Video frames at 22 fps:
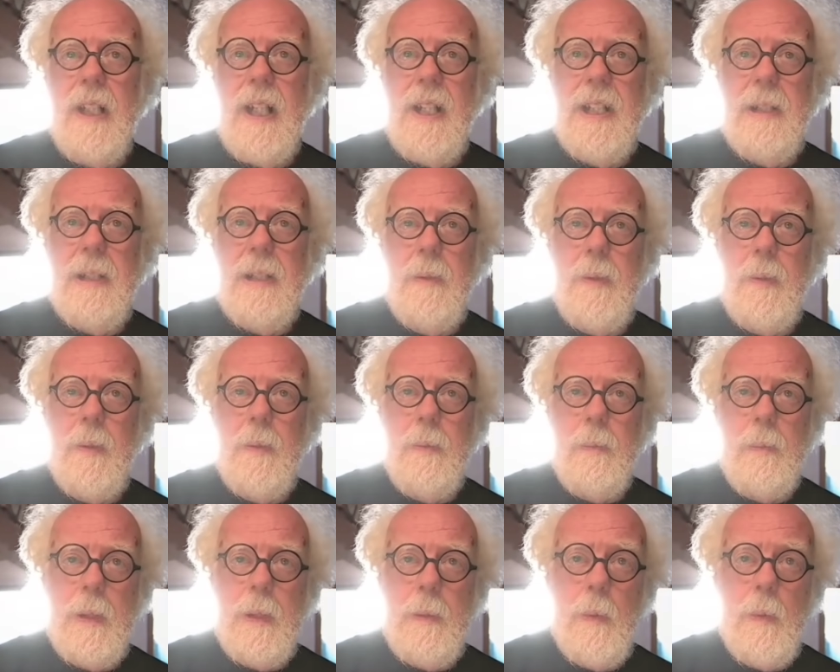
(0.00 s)
I think
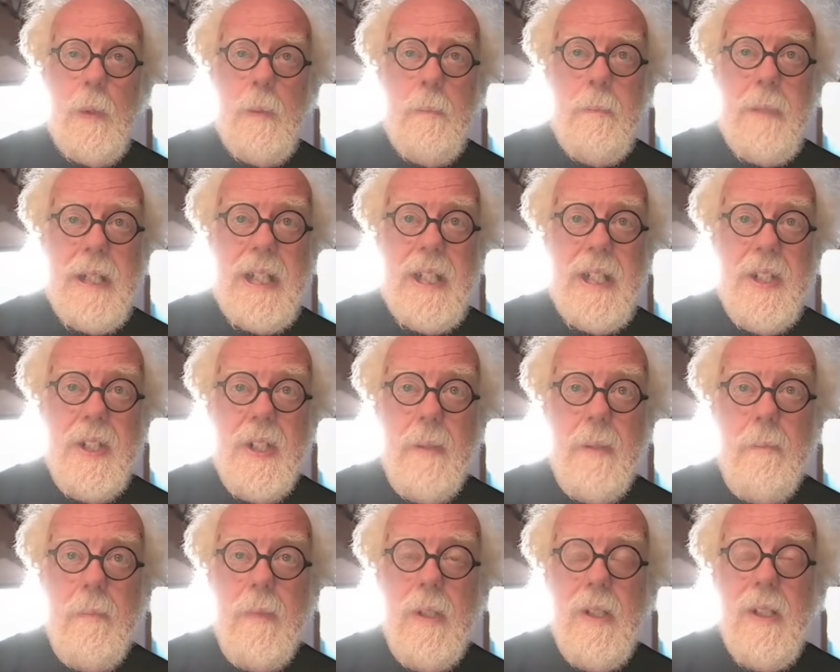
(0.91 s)
we would meet them